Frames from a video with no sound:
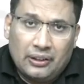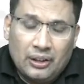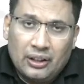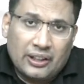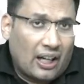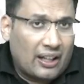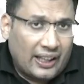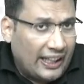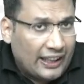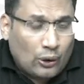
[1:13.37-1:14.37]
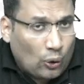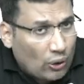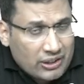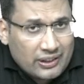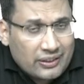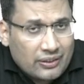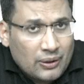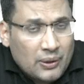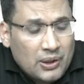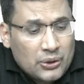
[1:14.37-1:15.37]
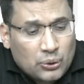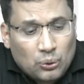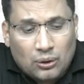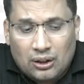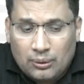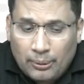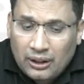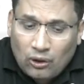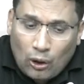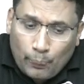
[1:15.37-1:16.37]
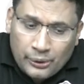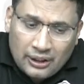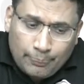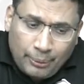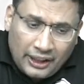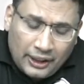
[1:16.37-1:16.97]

There are 8 clauses. So, but the option B,